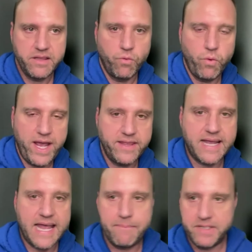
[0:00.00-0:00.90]
the way
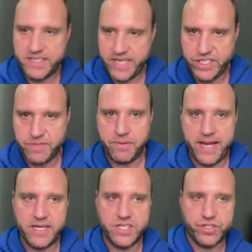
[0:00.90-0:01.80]
the compensation
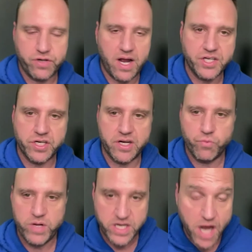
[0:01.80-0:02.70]
plan is structured,
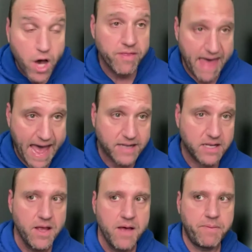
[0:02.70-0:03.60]
and we know that,